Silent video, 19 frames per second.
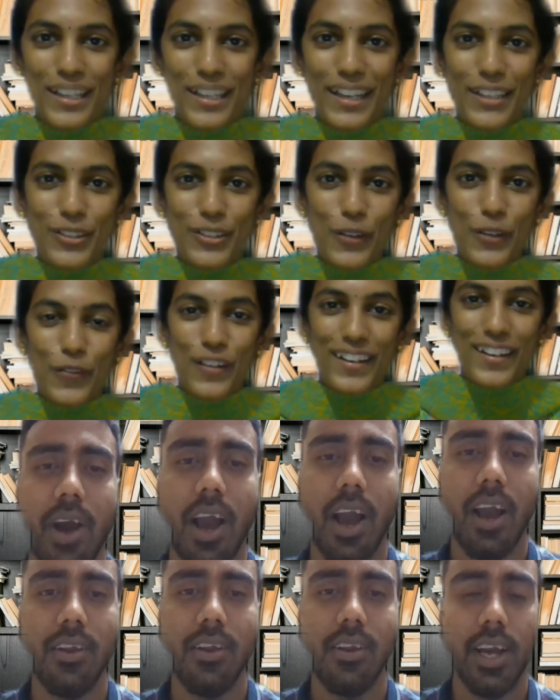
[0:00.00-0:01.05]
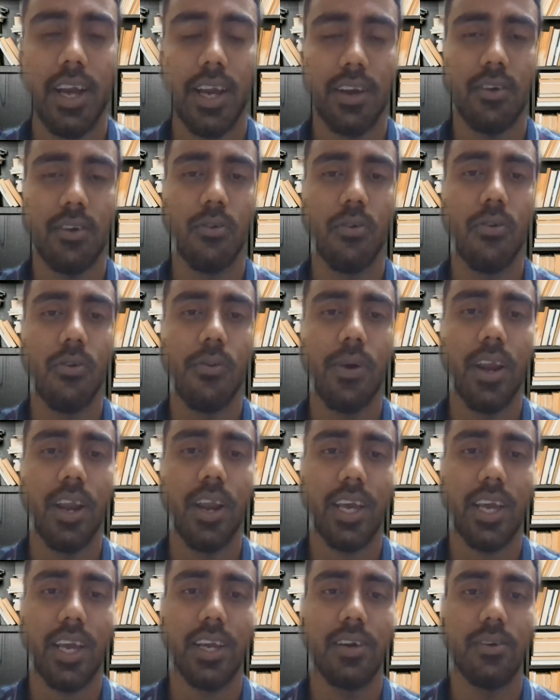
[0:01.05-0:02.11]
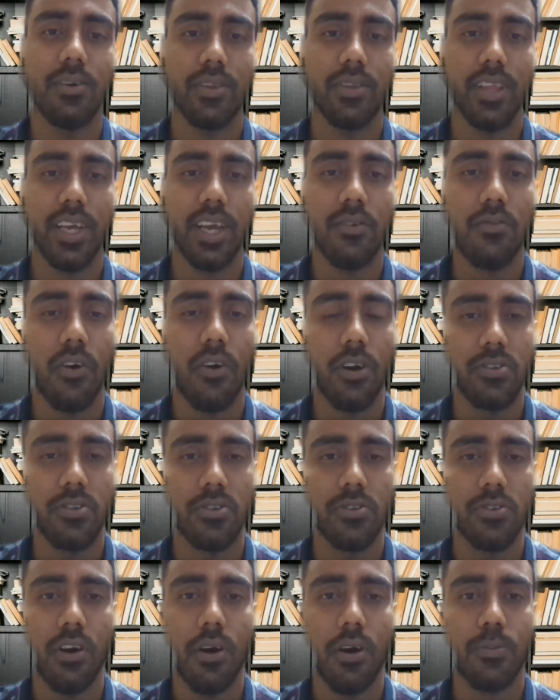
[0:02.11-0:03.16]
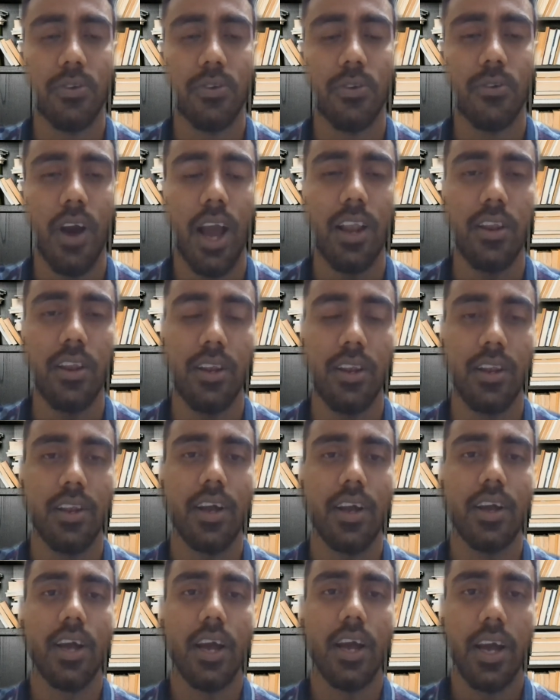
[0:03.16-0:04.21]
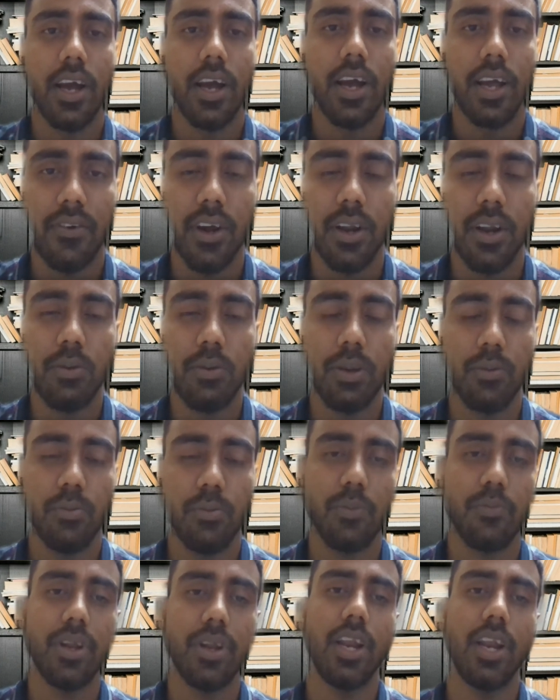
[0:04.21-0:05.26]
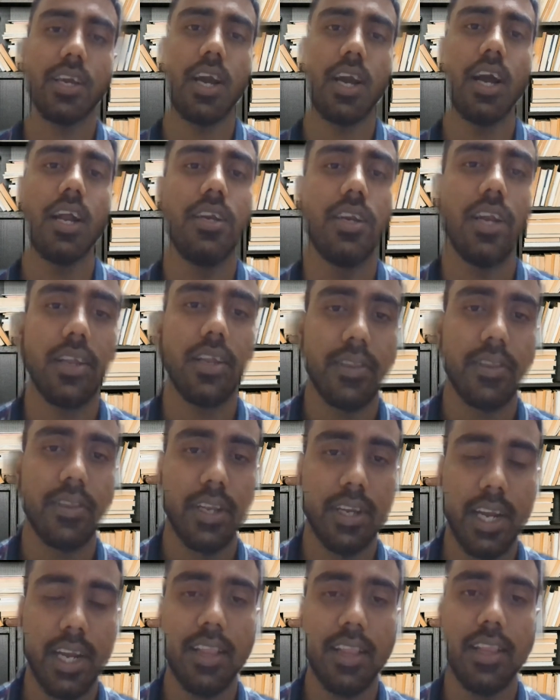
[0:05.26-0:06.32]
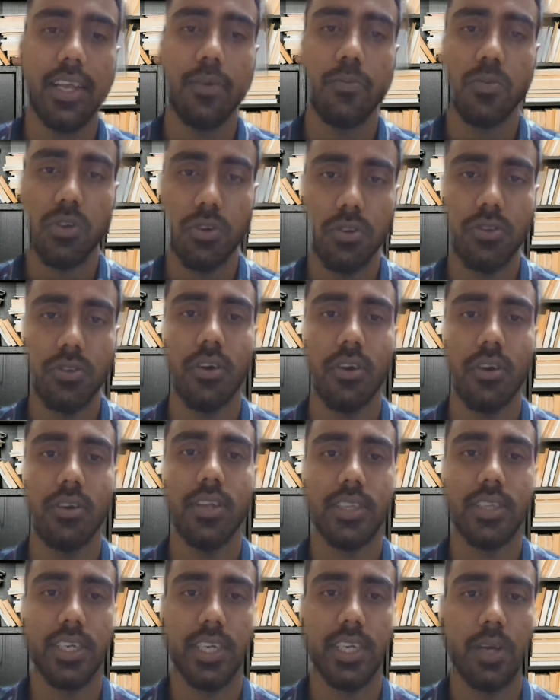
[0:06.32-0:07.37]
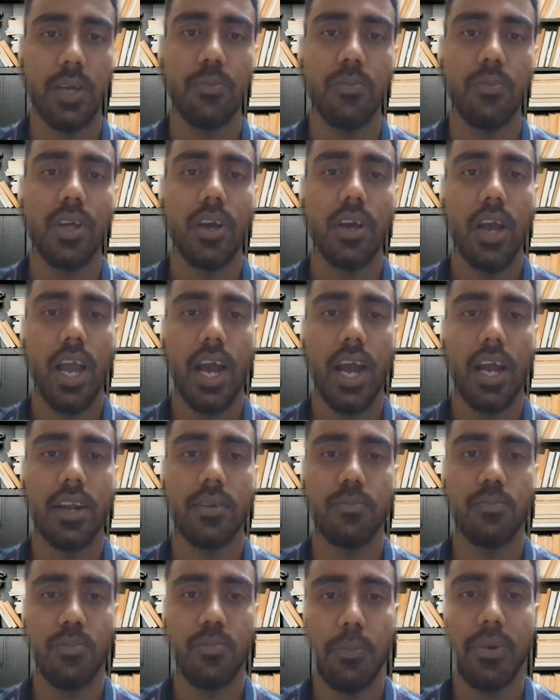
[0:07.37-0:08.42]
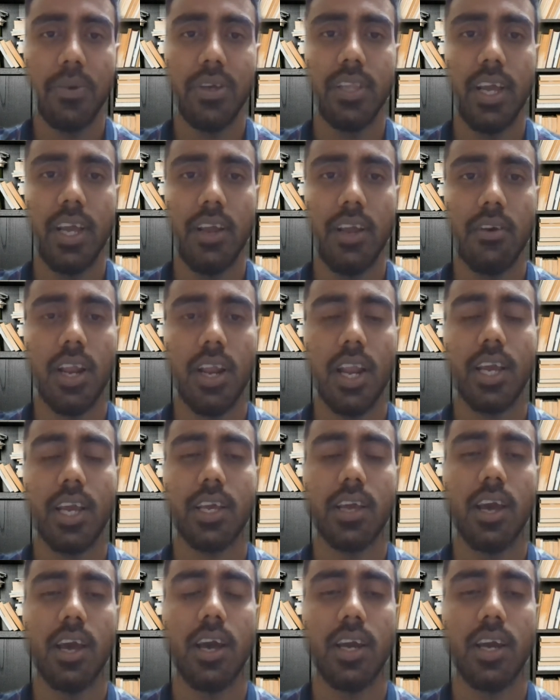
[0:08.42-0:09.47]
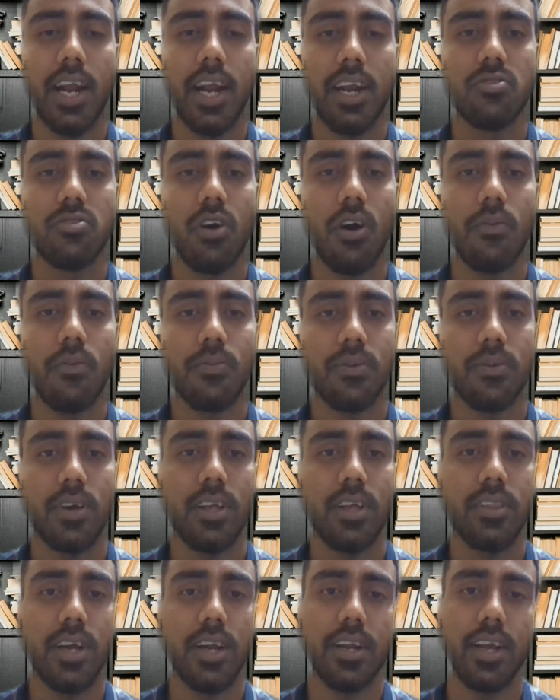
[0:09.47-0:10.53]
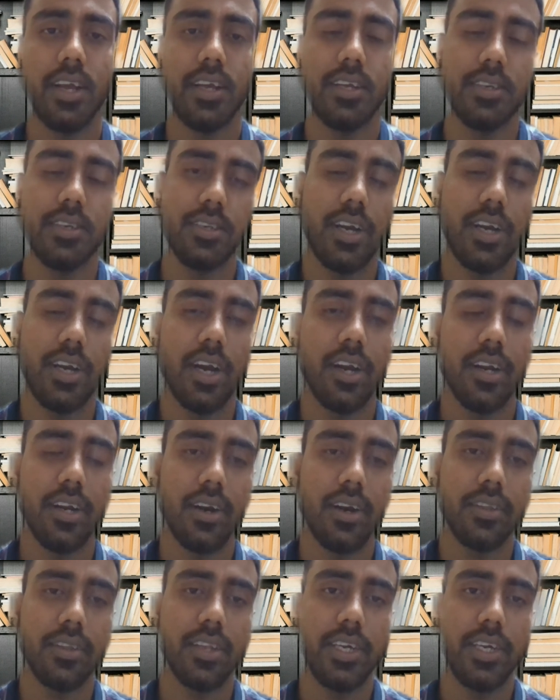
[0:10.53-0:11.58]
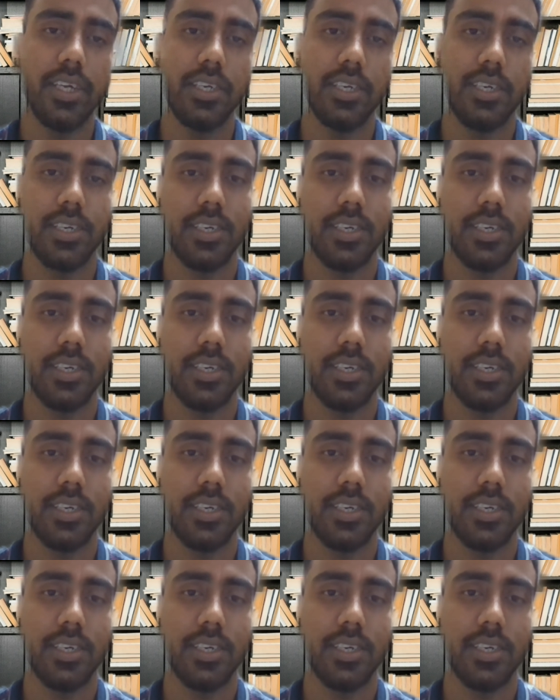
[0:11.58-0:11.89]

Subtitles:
Yes ma'am, I like whoever like seeking for job, so I'll refer, like I'll tell them to join the CTM and maybe they'll like get a job in that time at the end.